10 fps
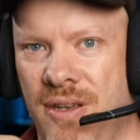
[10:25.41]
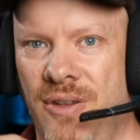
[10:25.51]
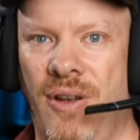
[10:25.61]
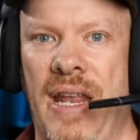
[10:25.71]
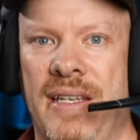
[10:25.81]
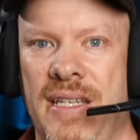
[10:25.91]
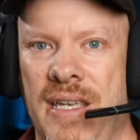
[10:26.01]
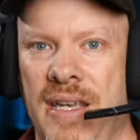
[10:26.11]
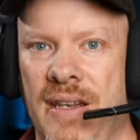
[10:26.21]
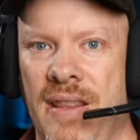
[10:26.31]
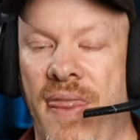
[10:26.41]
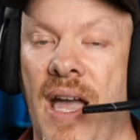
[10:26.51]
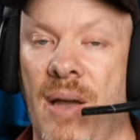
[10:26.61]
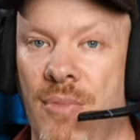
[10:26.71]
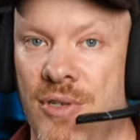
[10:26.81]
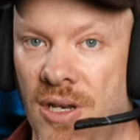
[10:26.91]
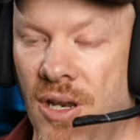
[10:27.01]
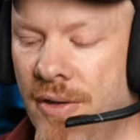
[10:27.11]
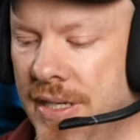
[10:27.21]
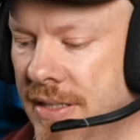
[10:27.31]
not letting in that much
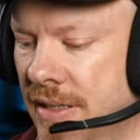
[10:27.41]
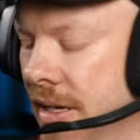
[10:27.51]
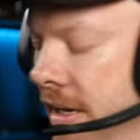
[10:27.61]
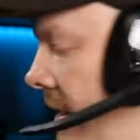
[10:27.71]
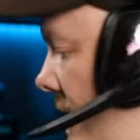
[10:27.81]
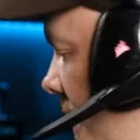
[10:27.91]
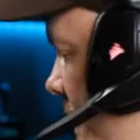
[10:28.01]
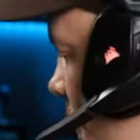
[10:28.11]
light now with an